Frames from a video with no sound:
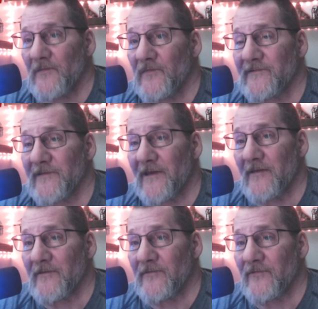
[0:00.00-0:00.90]
looks
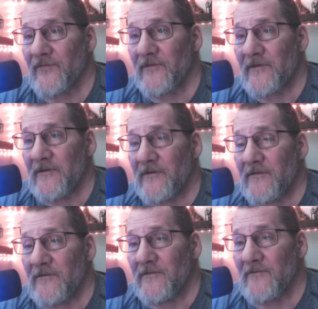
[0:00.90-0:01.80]
at
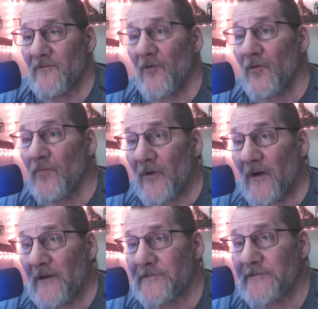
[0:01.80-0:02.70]
the old
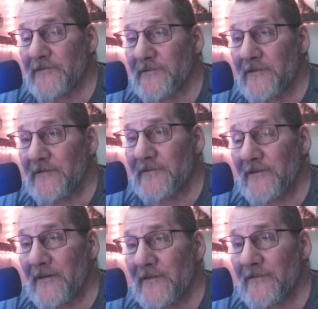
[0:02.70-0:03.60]
boss and
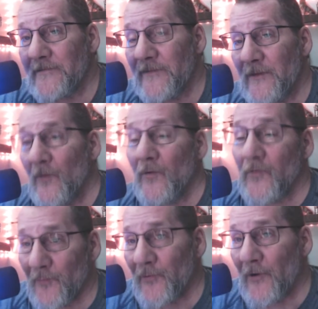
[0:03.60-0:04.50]
says the
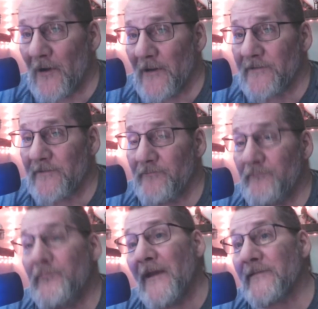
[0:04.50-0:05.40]
older boss
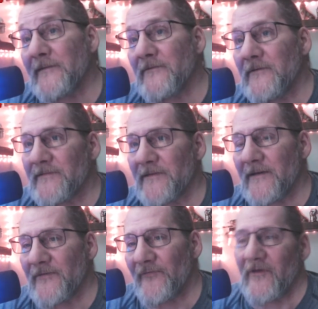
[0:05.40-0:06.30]
basically
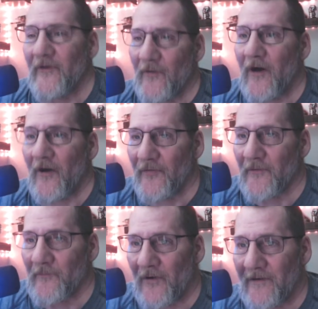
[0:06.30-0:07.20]
says the
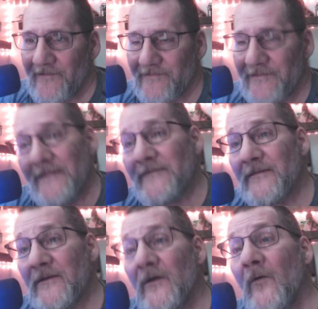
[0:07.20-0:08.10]
other boss needs
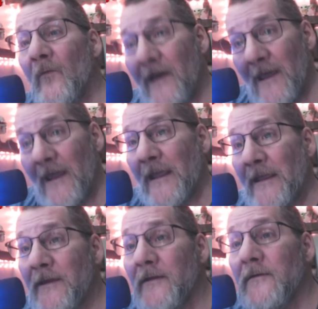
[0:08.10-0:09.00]
to go away.